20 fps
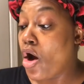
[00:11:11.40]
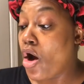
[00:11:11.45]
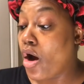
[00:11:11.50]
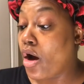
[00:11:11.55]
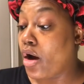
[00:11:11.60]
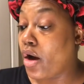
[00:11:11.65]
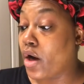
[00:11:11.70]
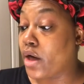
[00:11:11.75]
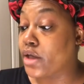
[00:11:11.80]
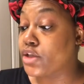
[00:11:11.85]

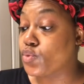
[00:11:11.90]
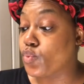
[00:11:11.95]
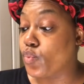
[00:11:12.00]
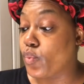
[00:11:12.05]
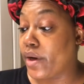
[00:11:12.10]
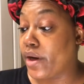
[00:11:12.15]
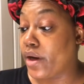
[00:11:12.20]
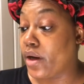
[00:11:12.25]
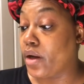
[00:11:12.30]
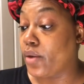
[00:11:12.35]
Harsh
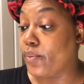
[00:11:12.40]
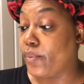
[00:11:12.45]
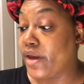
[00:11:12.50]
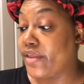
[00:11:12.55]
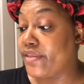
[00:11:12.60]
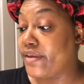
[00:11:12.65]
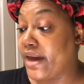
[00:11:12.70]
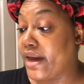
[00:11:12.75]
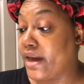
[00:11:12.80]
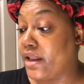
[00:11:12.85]
we uh,
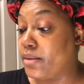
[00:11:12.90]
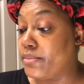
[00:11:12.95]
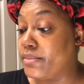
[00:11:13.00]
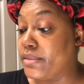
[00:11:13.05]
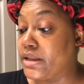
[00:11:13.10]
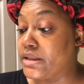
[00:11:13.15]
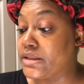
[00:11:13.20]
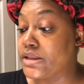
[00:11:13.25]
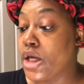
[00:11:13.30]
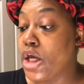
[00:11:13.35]
weather
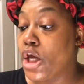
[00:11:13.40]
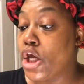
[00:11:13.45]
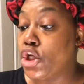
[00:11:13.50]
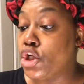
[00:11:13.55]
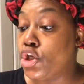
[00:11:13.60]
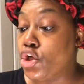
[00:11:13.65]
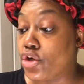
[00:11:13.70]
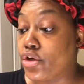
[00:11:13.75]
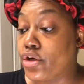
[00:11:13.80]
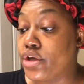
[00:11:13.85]
elements,
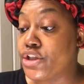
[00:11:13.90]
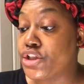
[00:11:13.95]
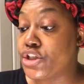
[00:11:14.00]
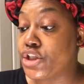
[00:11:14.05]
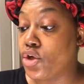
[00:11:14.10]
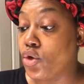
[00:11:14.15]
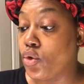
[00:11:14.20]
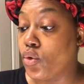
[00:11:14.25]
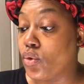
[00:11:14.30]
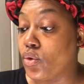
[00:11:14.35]

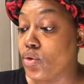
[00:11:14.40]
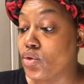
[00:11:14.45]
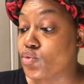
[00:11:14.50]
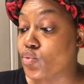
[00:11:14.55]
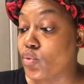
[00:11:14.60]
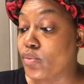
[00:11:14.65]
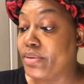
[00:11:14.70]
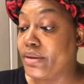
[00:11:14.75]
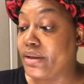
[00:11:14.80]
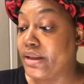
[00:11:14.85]
nourishing oils,
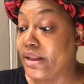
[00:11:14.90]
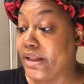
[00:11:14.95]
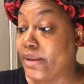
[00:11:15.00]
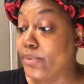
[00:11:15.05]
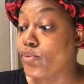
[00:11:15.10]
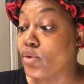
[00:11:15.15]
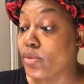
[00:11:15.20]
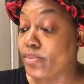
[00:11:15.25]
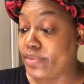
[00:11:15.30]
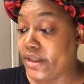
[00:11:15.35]

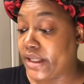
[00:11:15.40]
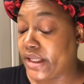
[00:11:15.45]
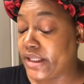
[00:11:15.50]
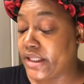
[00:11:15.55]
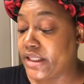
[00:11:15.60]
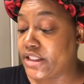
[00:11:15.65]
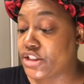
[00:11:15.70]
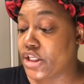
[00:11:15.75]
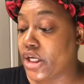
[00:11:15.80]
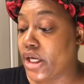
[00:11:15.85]

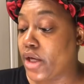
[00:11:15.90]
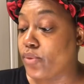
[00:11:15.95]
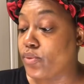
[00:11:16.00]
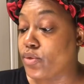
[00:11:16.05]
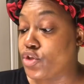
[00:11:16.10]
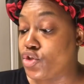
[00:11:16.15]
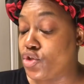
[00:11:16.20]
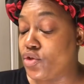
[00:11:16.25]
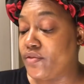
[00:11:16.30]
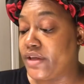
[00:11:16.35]
replenish and
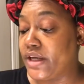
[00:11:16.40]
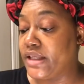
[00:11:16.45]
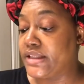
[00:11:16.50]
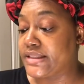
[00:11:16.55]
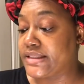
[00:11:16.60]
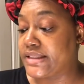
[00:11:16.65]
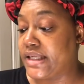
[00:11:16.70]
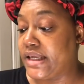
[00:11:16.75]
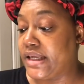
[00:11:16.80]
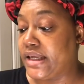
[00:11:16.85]
rejuvenate
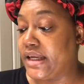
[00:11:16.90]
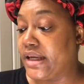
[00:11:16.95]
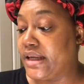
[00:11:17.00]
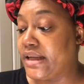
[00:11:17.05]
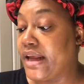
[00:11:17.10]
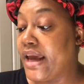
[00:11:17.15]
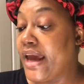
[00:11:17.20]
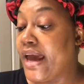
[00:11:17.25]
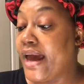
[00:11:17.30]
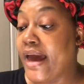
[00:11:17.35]
the
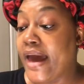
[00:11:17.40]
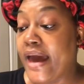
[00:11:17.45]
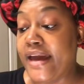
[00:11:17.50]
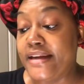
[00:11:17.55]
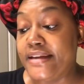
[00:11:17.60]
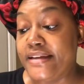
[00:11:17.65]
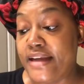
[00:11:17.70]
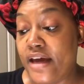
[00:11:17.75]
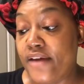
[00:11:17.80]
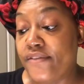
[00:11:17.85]
skin.
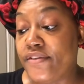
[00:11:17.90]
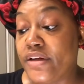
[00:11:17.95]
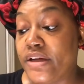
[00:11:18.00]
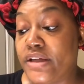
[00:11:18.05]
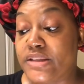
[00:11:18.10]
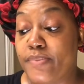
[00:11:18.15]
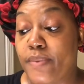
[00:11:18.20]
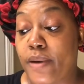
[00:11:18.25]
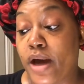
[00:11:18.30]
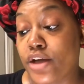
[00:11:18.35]
A
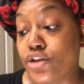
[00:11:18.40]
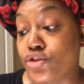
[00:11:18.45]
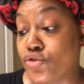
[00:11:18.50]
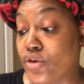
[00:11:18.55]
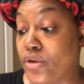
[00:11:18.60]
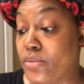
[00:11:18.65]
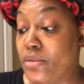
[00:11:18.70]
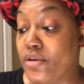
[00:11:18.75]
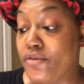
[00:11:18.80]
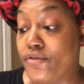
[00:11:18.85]
definite spa
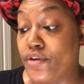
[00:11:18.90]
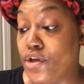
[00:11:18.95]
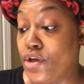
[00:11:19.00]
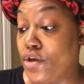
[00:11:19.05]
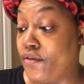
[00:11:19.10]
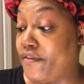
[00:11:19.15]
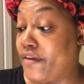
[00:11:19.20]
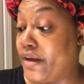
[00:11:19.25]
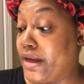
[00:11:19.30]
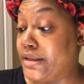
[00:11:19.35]
treatment for
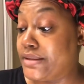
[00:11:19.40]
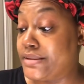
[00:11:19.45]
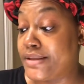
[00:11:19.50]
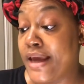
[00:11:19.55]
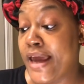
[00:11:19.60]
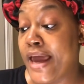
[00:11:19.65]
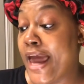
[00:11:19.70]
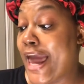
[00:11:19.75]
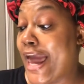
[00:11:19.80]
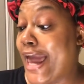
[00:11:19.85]
your face.
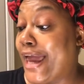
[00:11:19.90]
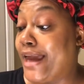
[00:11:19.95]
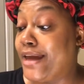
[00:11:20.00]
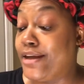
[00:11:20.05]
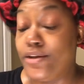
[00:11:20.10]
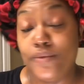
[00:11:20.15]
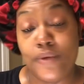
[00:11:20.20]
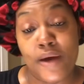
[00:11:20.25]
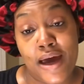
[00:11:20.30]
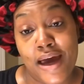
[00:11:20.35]

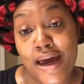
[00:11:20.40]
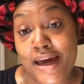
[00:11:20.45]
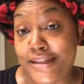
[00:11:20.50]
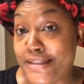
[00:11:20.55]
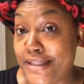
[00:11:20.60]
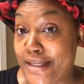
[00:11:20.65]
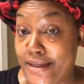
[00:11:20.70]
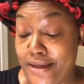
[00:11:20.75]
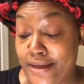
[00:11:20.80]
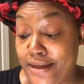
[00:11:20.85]
And you
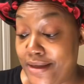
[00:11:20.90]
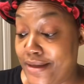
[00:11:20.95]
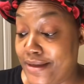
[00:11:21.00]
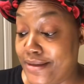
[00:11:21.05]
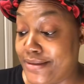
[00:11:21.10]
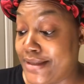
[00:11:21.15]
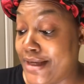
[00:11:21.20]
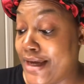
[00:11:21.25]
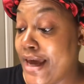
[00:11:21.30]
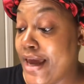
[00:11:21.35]
guys, it
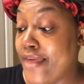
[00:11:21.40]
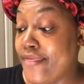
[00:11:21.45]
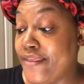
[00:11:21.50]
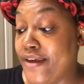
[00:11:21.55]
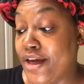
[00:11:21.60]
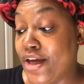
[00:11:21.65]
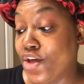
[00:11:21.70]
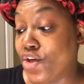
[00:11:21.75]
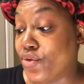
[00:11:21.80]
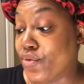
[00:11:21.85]
is.
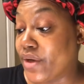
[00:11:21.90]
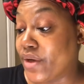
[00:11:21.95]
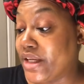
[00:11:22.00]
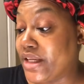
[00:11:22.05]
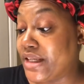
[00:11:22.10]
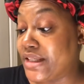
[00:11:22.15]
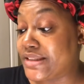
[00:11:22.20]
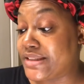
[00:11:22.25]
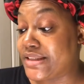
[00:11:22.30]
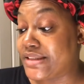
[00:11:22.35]
The
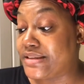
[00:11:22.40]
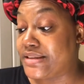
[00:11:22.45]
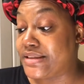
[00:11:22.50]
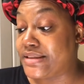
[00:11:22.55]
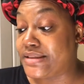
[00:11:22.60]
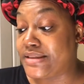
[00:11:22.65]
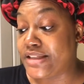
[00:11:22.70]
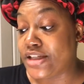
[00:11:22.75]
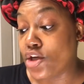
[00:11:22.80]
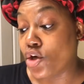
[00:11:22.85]
ingredients is
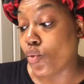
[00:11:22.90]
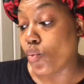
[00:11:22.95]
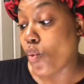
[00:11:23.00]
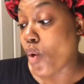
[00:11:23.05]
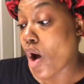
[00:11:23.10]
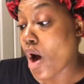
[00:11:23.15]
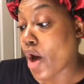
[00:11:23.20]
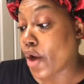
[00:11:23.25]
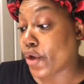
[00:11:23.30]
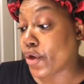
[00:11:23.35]
distilled
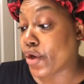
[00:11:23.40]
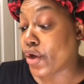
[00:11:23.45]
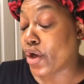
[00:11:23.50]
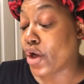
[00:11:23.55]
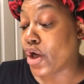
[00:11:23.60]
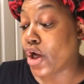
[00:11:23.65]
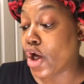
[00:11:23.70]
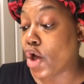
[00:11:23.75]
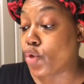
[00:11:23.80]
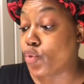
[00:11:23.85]

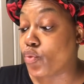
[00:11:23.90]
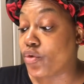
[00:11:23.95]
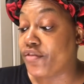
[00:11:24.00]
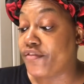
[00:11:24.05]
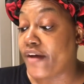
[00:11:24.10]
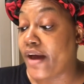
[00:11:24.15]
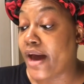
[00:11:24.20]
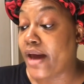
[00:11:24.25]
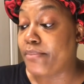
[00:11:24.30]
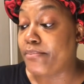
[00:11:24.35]
water,
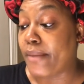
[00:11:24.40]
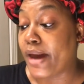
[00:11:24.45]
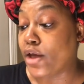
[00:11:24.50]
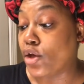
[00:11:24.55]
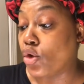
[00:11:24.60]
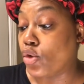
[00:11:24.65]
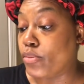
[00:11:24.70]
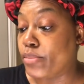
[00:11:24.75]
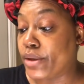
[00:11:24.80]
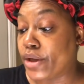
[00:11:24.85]
unrefined
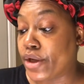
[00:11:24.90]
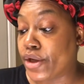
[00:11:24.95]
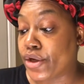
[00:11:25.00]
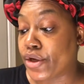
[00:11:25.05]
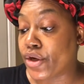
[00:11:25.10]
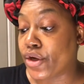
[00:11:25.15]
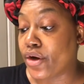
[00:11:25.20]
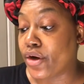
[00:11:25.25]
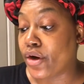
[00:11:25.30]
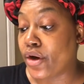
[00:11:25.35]
mango
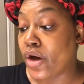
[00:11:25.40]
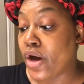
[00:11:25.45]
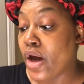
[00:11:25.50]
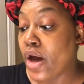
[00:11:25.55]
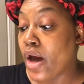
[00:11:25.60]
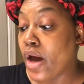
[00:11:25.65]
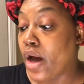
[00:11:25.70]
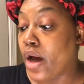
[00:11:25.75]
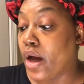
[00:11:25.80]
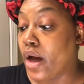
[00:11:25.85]
butter,
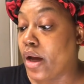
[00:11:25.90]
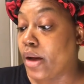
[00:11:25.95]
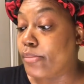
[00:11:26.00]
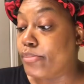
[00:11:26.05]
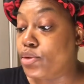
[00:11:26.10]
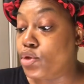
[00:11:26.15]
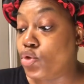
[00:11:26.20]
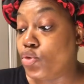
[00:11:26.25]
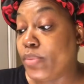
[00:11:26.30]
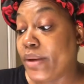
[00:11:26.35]

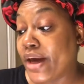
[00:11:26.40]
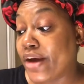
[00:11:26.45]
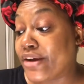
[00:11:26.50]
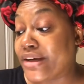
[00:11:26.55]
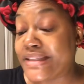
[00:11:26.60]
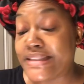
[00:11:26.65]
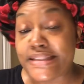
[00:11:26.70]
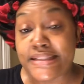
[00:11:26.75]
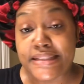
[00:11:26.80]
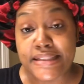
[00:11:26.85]
um,
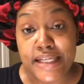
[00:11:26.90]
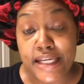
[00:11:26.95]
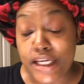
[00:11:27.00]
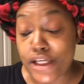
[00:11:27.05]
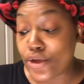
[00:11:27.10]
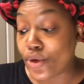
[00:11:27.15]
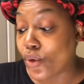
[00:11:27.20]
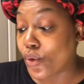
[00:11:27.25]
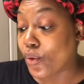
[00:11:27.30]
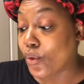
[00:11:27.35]
blueberry
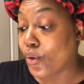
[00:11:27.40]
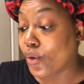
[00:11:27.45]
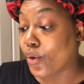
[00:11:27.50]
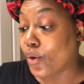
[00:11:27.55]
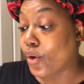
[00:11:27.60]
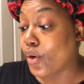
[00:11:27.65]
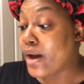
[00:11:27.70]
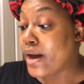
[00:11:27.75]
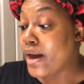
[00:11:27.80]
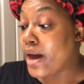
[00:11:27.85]
seed
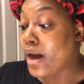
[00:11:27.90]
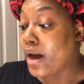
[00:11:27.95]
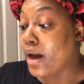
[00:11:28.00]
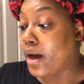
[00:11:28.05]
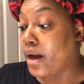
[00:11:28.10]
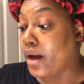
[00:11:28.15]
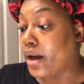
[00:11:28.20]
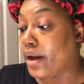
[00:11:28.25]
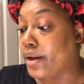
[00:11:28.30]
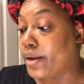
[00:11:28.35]
oil,
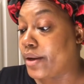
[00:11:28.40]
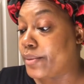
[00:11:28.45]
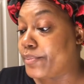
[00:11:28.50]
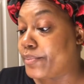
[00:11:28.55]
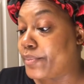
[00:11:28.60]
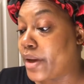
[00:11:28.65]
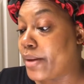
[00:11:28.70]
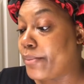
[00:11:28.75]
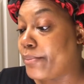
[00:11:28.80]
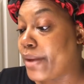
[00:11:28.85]

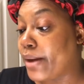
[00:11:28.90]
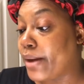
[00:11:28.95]
um,